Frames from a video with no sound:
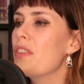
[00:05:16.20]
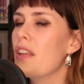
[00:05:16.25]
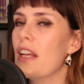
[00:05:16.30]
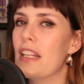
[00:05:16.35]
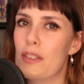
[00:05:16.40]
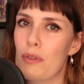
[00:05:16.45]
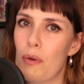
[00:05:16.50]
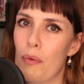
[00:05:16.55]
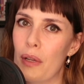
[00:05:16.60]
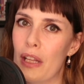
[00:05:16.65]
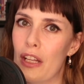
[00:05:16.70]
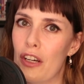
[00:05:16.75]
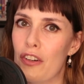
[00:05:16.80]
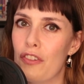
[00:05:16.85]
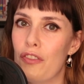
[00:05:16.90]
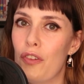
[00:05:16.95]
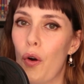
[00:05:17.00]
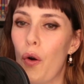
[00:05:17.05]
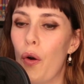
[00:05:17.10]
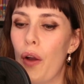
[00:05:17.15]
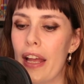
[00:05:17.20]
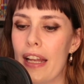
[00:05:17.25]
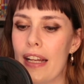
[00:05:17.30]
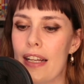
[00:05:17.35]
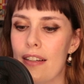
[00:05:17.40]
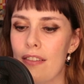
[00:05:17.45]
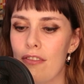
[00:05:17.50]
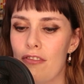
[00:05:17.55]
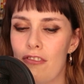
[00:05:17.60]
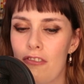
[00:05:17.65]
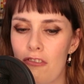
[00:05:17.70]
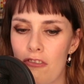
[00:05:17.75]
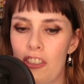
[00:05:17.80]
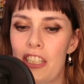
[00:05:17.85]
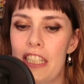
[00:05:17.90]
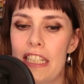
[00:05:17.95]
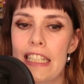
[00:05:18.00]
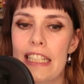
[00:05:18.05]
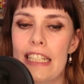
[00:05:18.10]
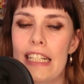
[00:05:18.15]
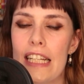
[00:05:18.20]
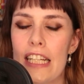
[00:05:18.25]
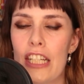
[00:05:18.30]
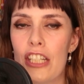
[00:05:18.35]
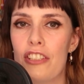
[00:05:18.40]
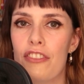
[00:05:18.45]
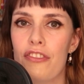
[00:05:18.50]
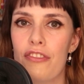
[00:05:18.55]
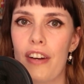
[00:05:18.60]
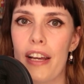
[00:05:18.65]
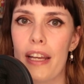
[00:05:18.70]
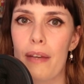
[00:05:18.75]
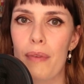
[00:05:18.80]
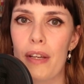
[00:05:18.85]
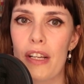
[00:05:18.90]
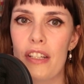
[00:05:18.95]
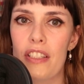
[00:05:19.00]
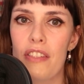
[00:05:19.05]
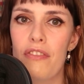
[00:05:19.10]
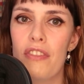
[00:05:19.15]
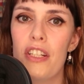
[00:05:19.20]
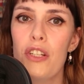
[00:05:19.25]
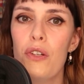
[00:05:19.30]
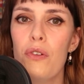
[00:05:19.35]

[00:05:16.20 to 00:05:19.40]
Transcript: That's what we look for in a really good fight, because if they